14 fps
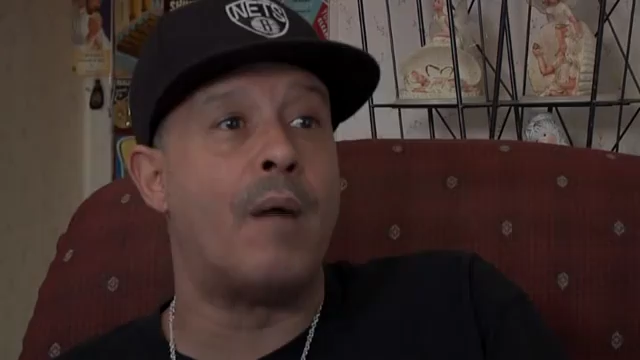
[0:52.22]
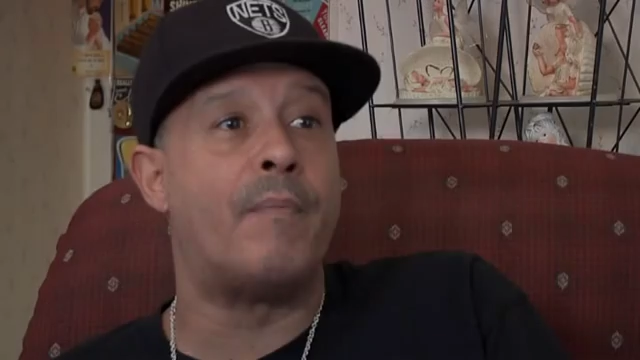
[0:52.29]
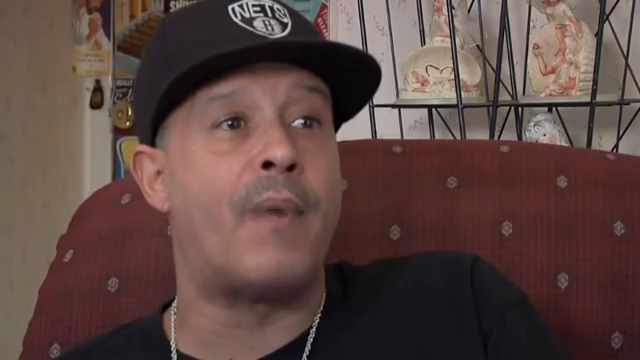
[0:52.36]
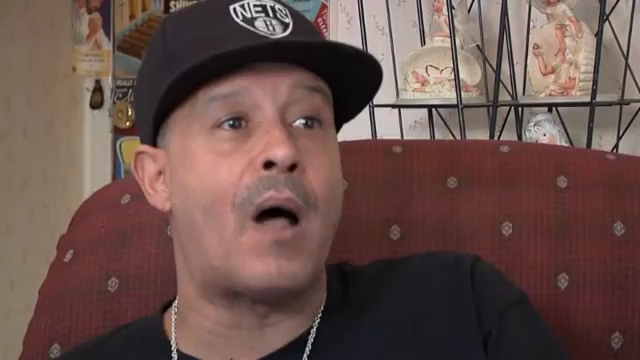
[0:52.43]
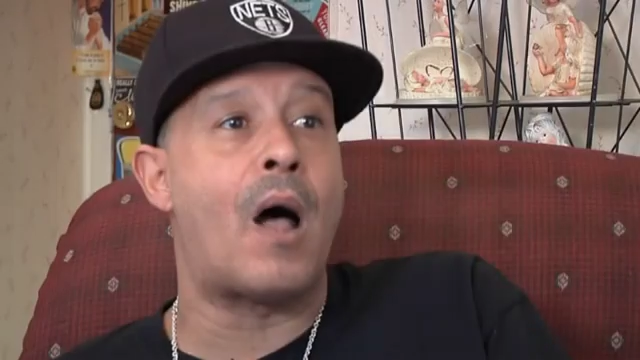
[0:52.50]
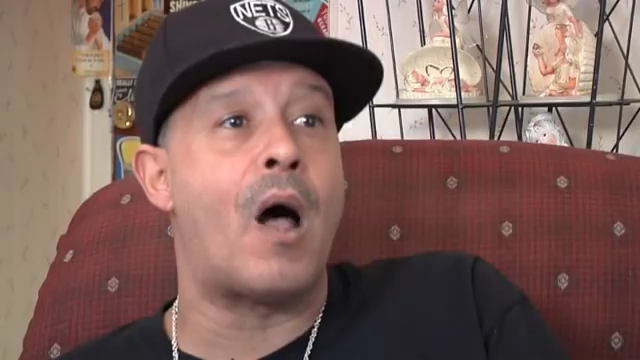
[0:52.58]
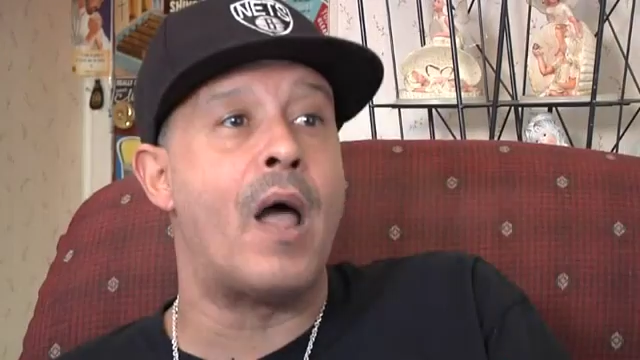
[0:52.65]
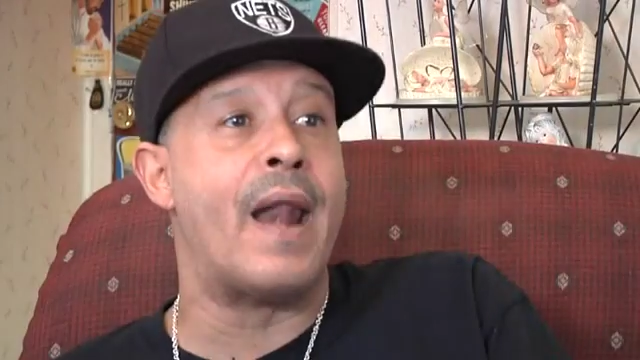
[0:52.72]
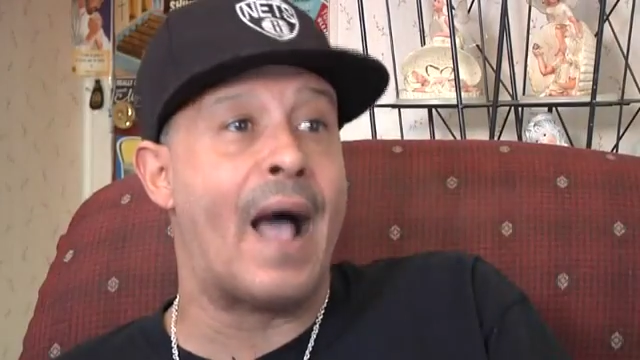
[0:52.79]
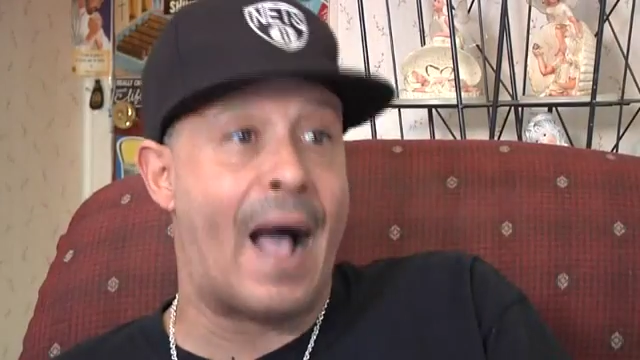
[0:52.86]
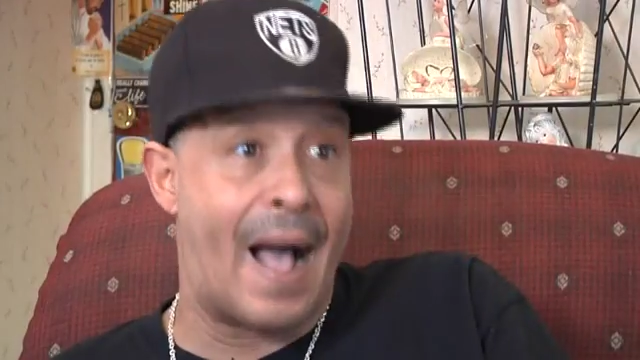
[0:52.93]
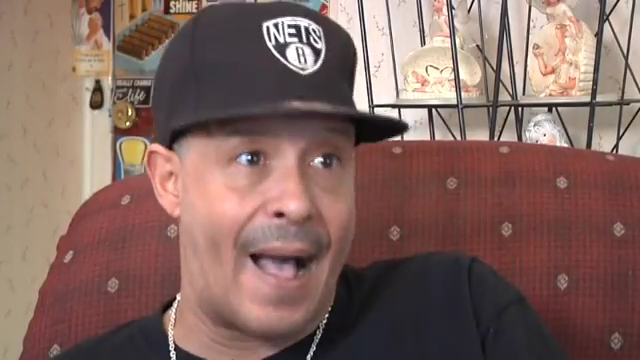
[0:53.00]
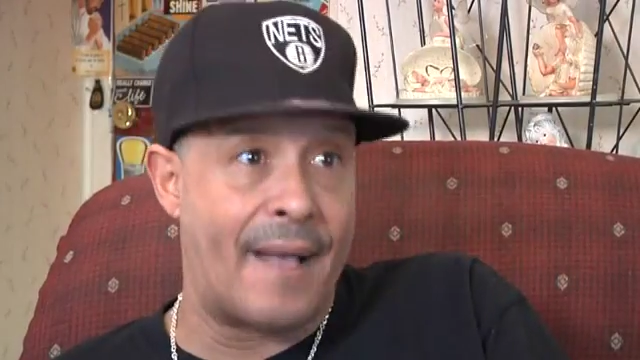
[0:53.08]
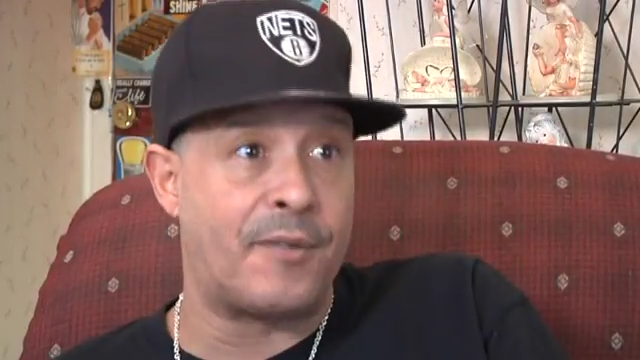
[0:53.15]
up in
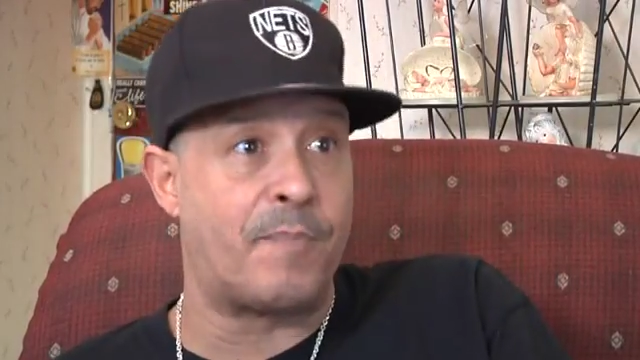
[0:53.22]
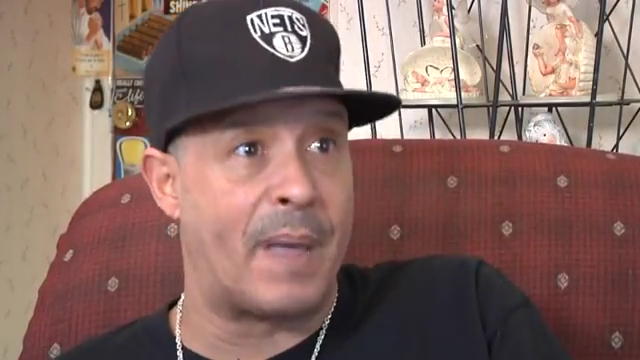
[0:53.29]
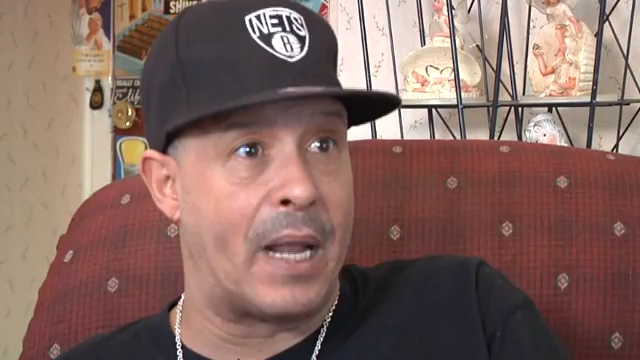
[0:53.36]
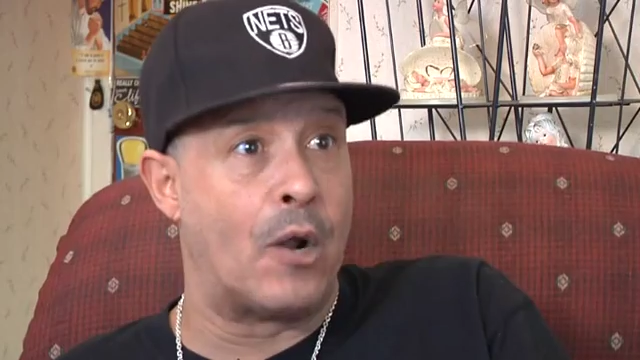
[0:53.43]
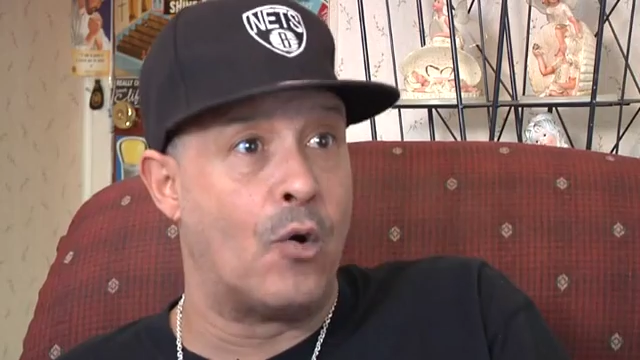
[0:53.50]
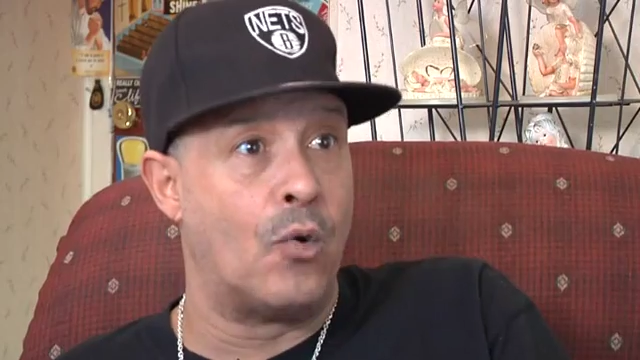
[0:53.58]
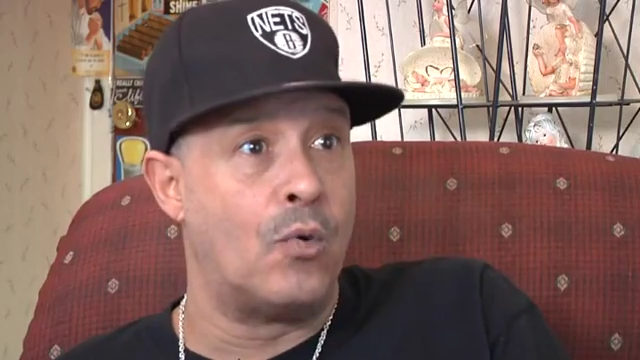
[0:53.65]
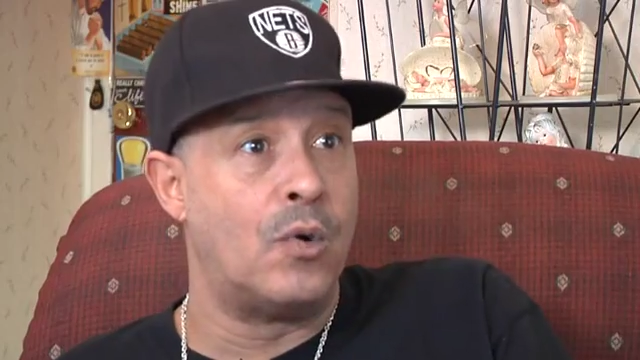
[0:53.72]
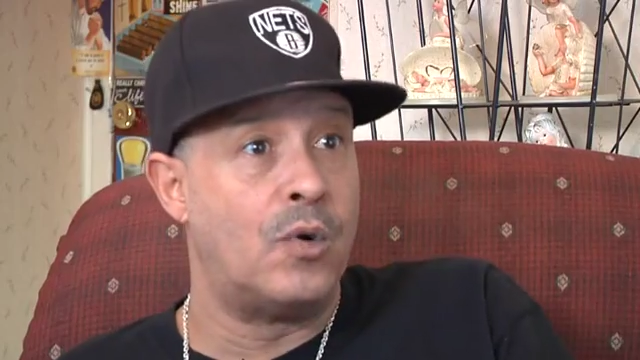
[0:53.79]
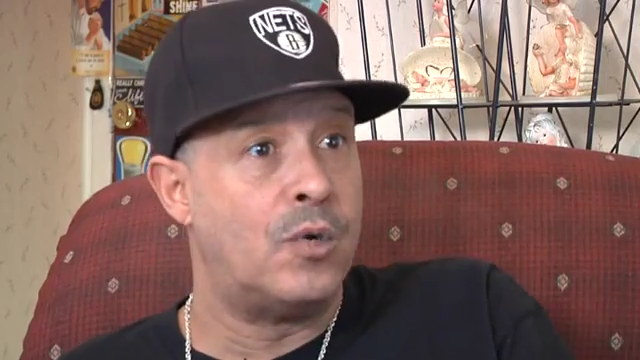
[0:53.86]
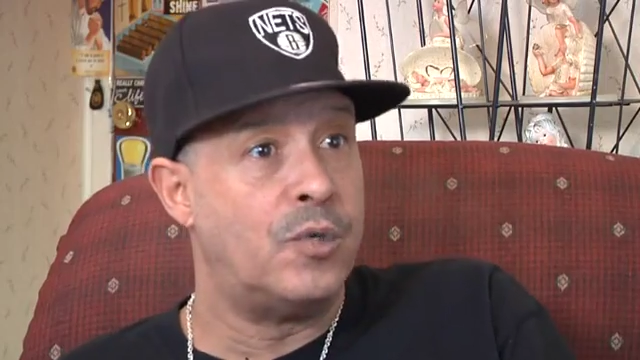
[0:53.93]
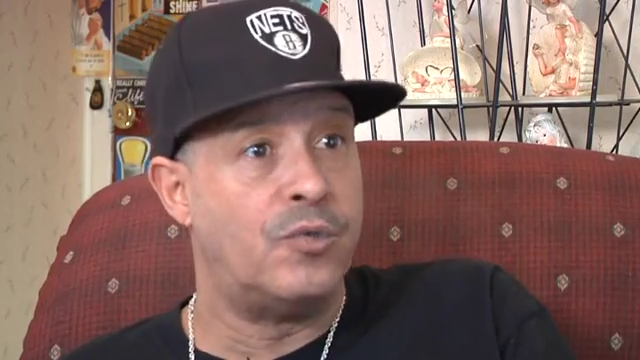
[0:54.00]
a hospital,